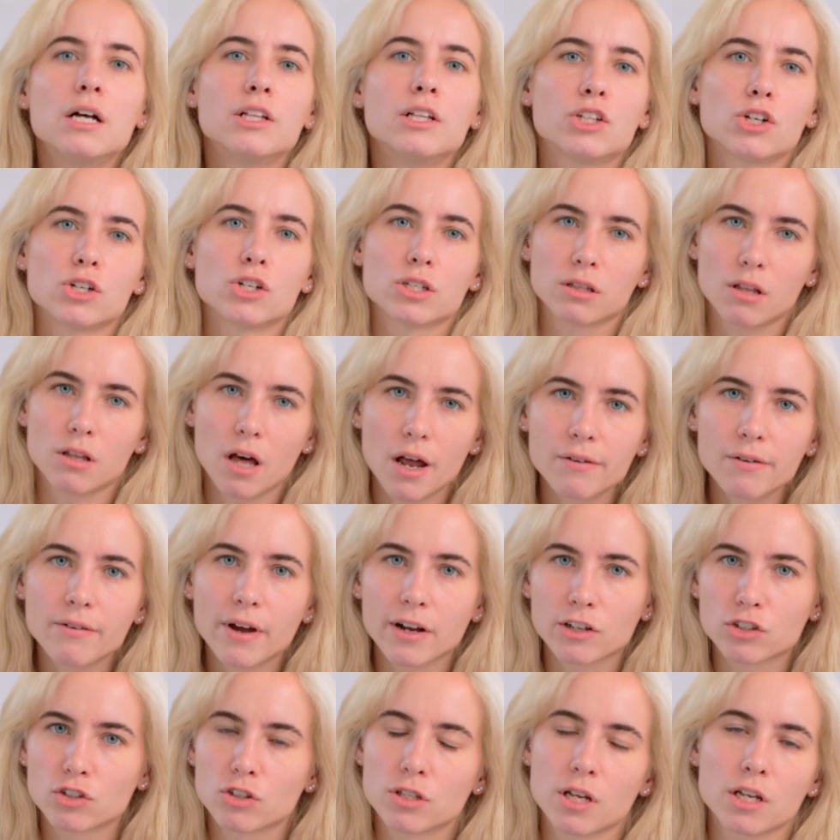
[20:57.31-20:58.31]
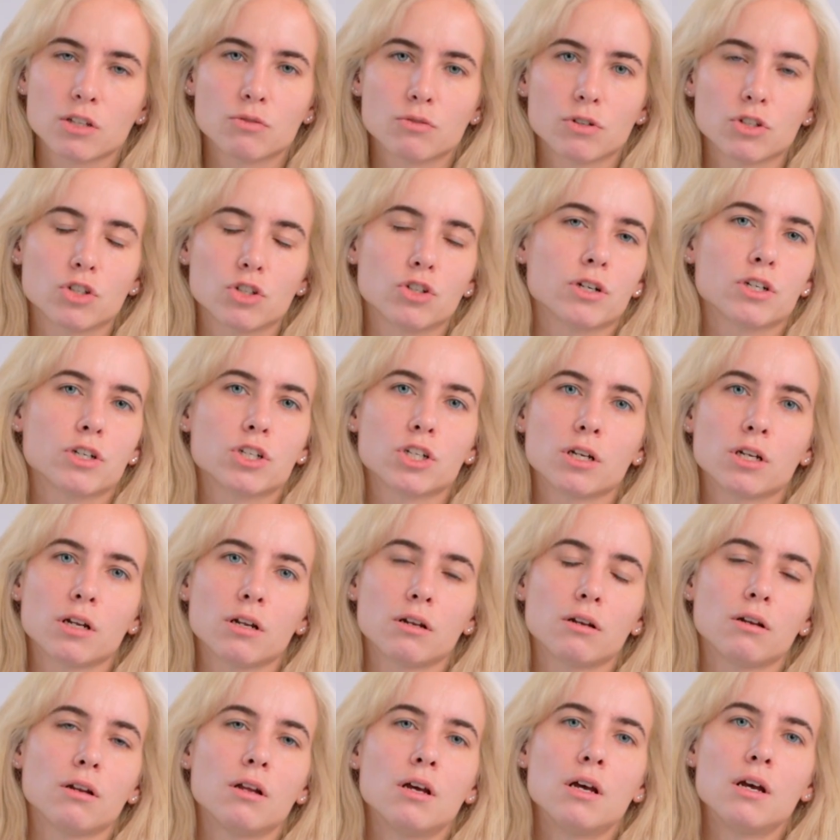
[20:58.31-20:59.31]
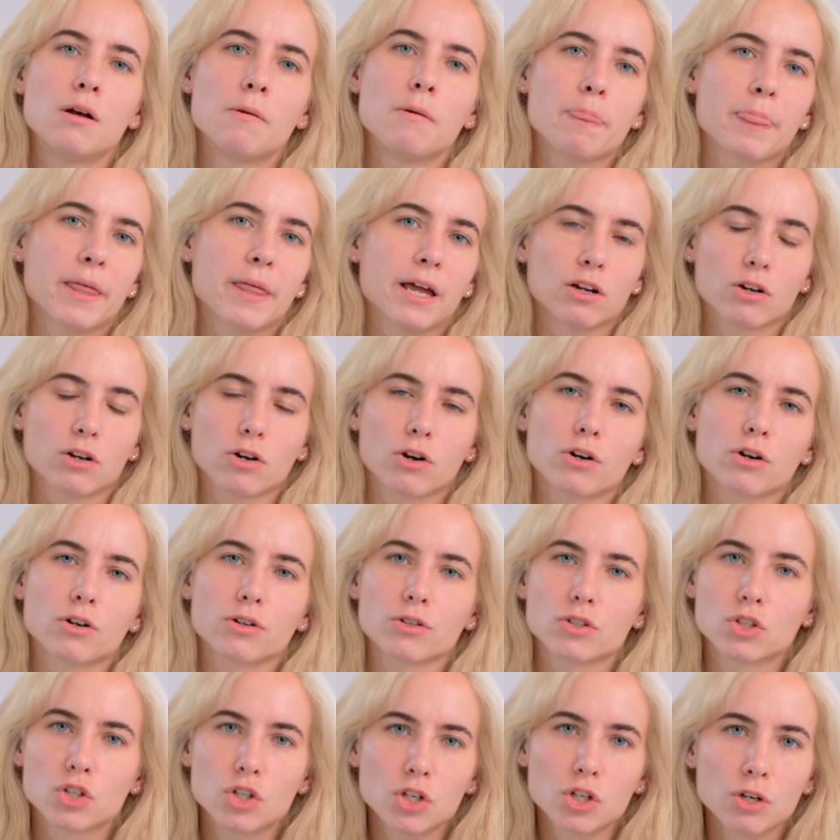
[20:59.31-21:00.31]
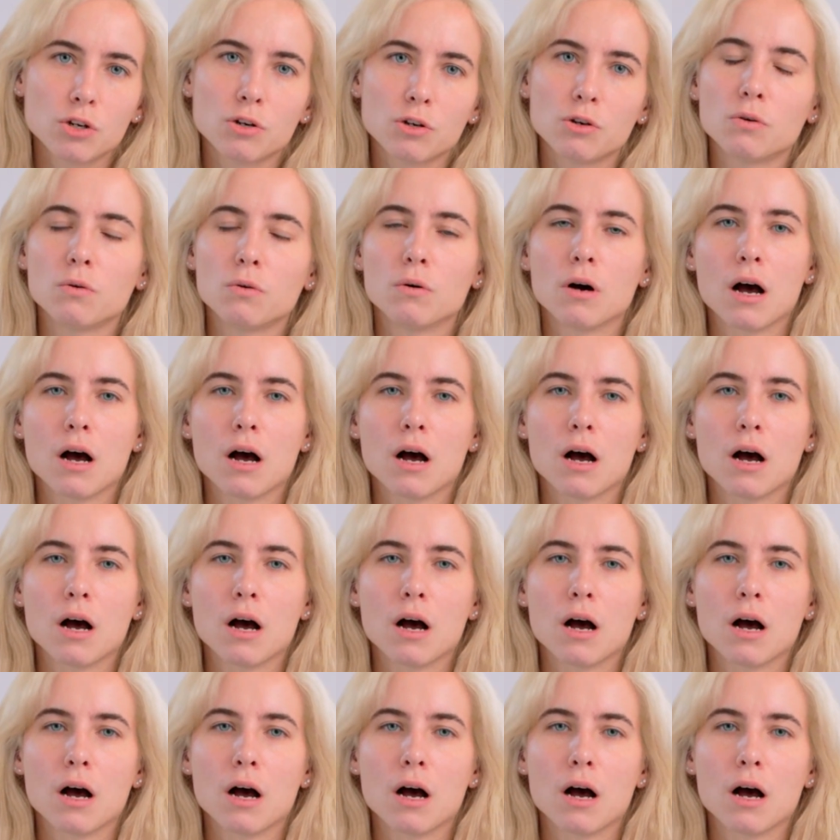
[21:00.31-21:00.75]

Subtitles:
There's a lot of exercise restriction that occurs too.